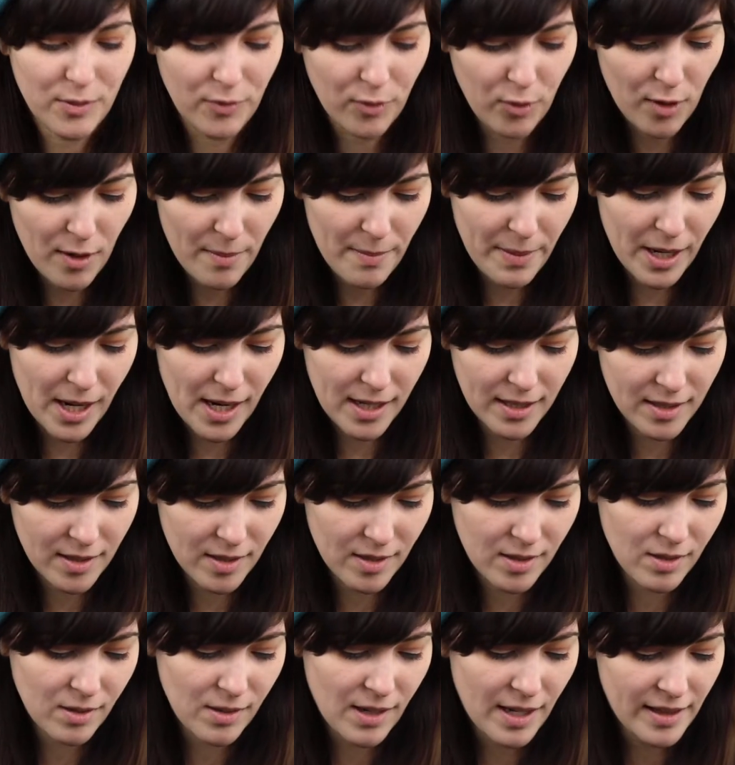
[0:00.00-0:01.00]
four
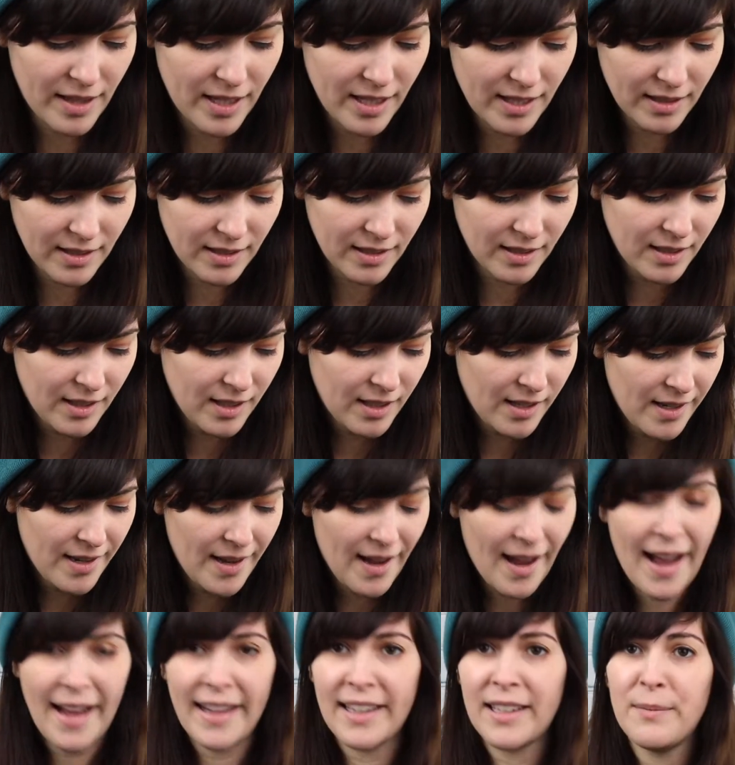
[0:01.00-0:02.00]
bucks. So I think
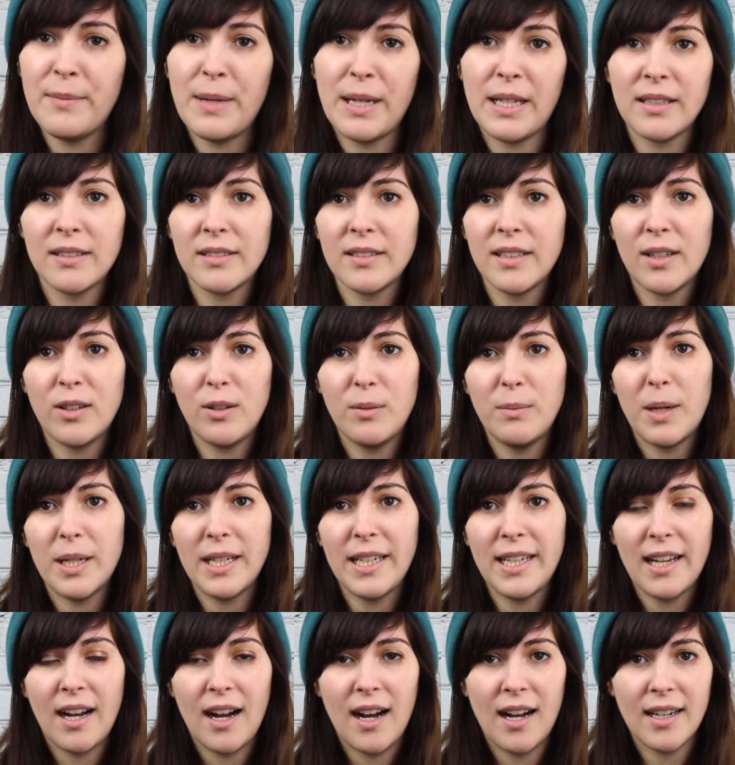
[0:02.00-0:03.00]
I can make a little
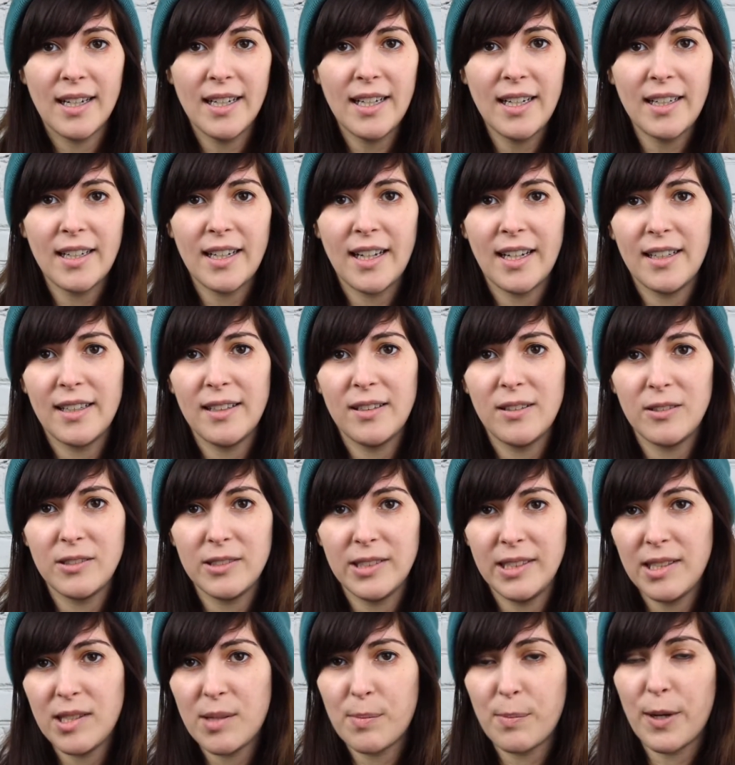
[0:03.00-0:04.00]
money on it and it'll at
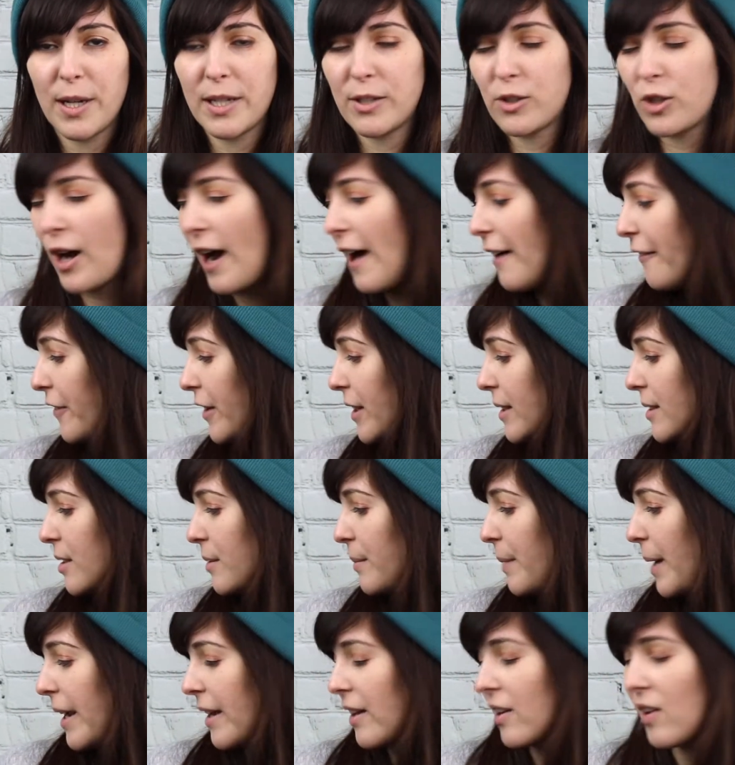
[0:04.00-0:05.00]
least bring traffic to
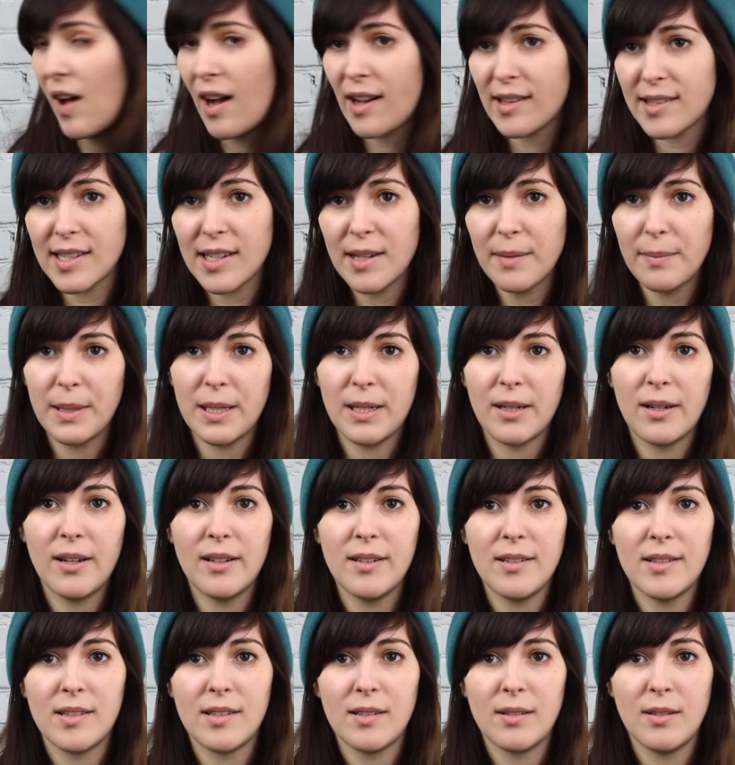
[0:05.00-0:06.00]
my closet
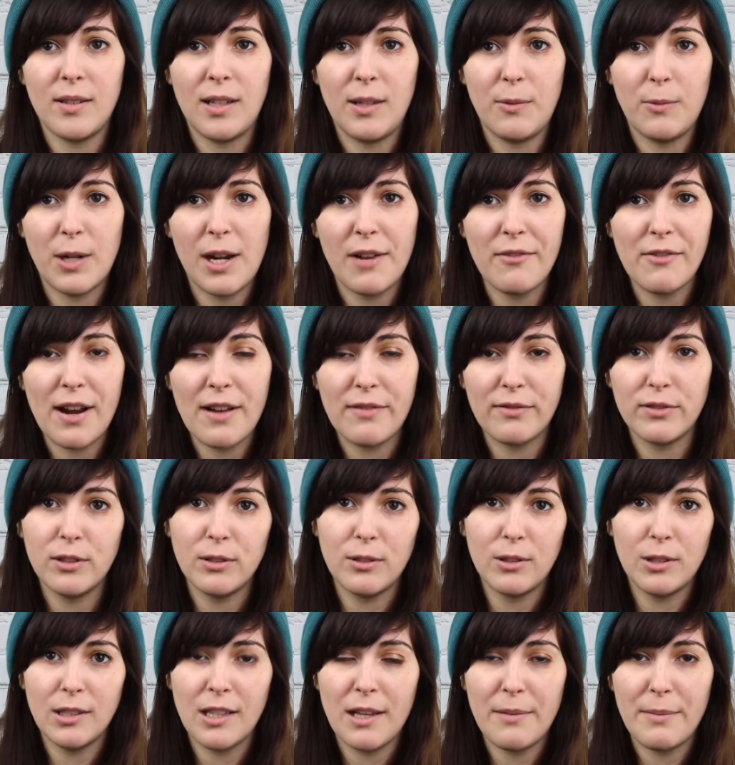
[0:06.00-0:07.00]
because whenever I have
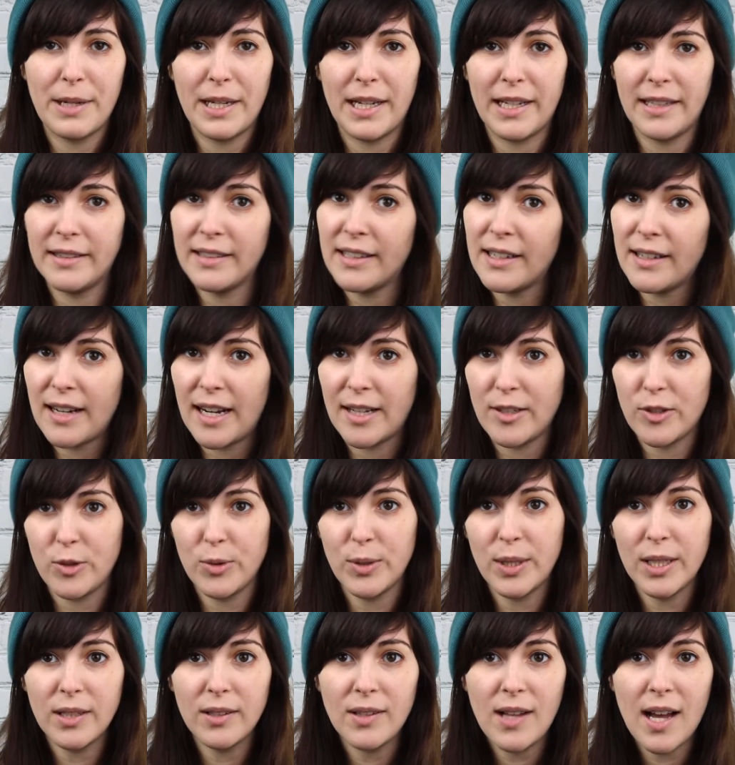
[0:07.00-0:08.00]
Lululemon in there, I do
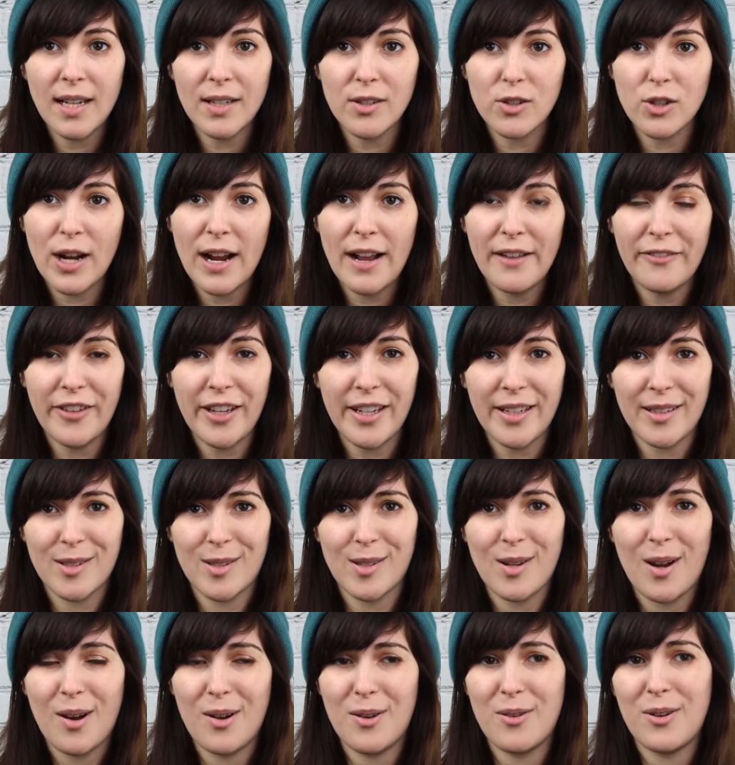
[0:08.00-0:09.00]
get a lot of traffic.
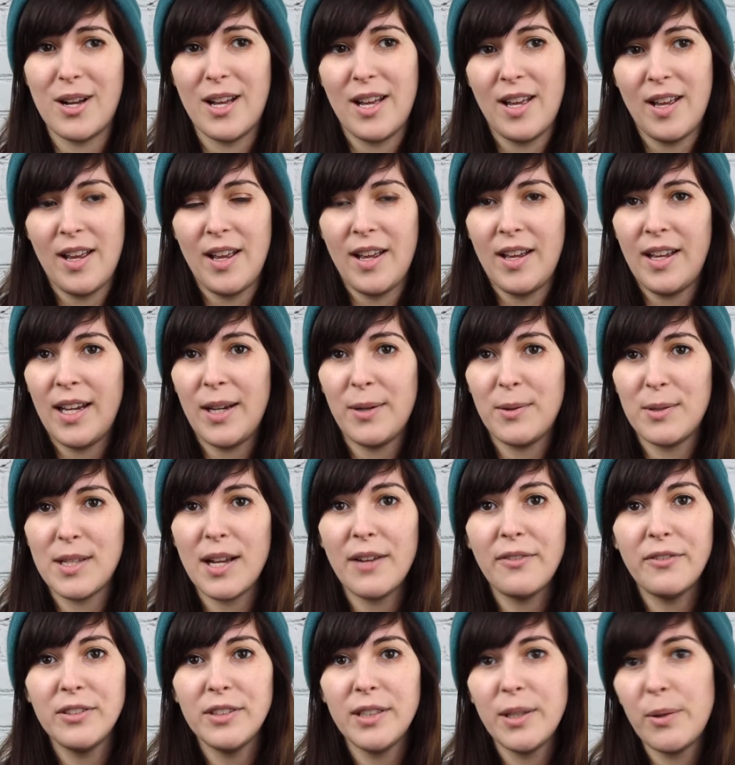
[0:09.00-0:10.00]
So it was
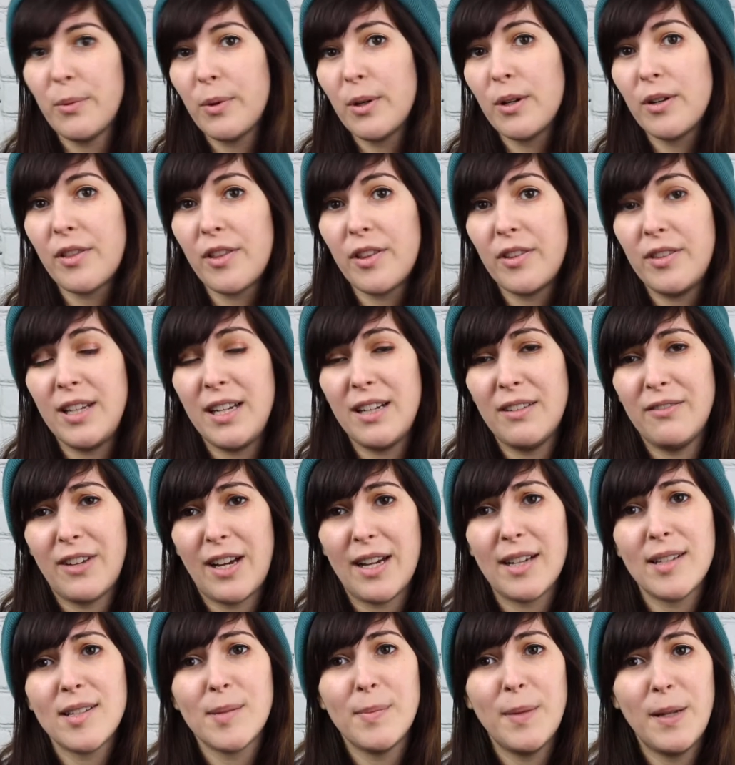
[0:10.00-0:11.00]
definitely worth the
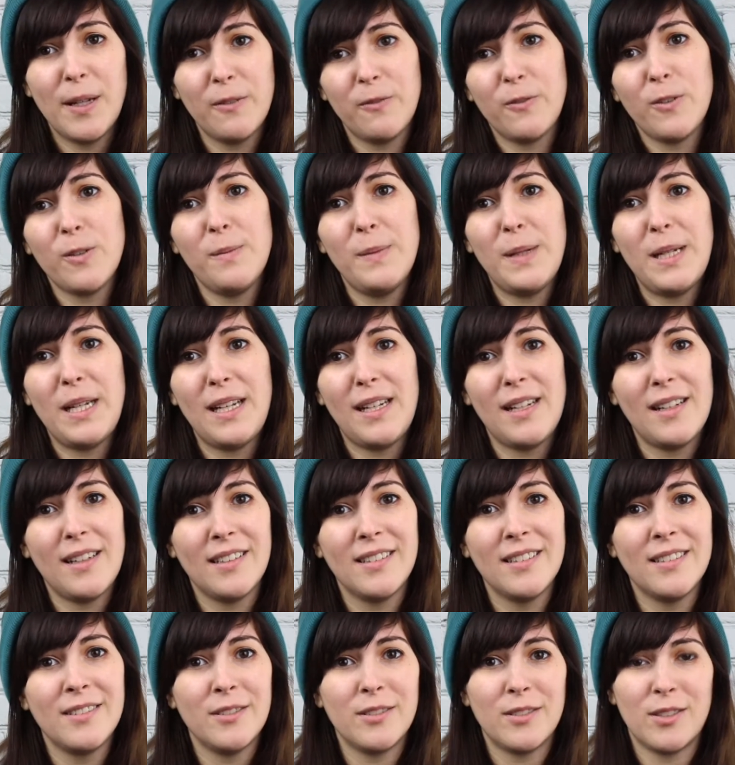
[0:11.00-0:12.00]
investment for me
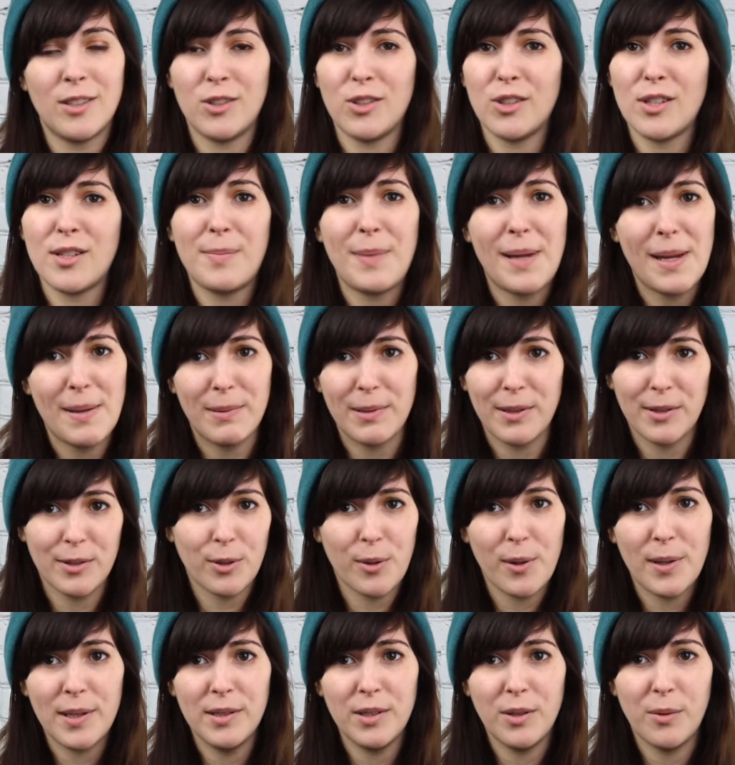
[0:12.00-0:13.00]
to just be able to
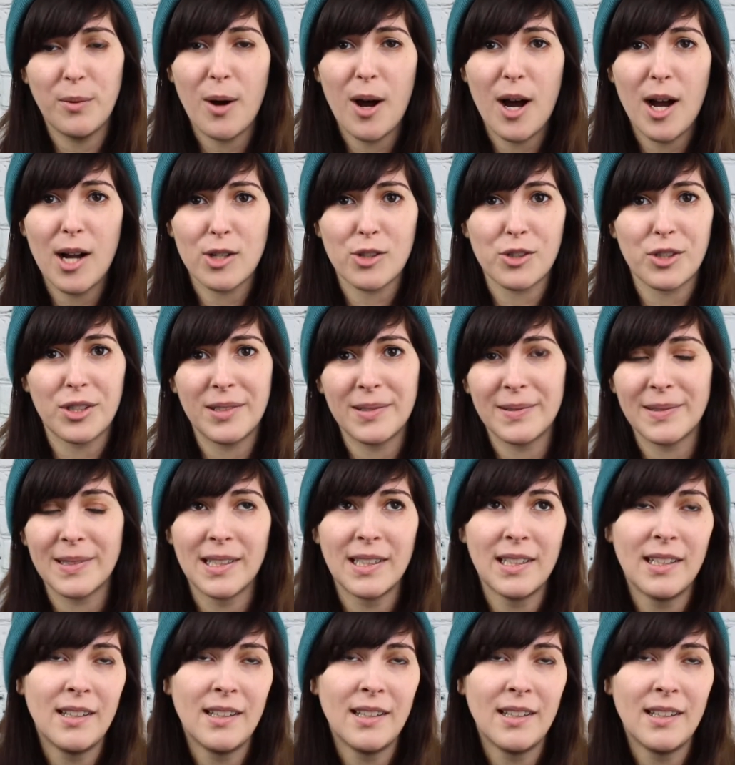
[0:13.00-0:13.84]
throw it in the wash and,